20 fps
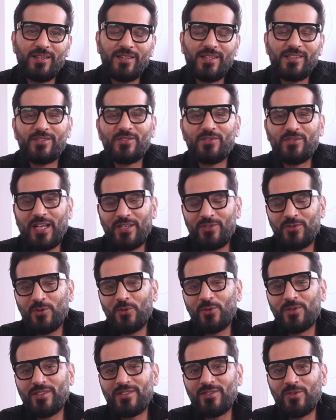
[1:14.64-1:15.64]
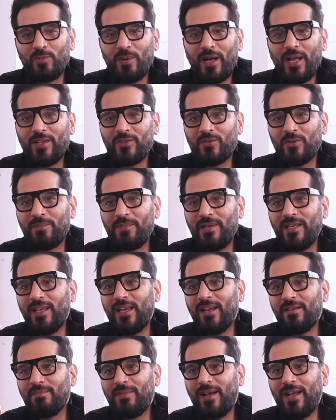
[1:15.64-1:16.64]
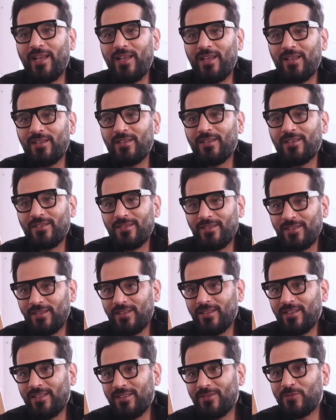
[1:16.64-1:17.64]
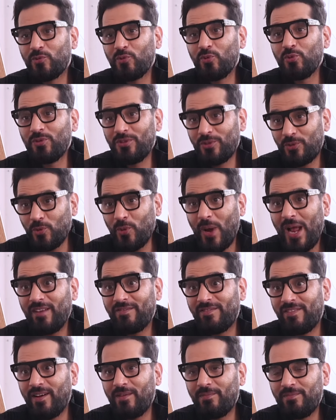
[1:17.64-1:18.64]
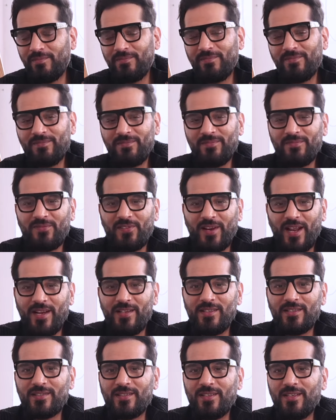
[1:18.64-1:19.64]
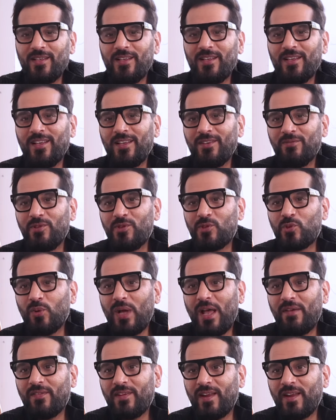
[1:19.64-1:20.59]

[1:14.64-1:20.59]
this, I used to do this in Dubai. So me and my two alpha friends, we used to have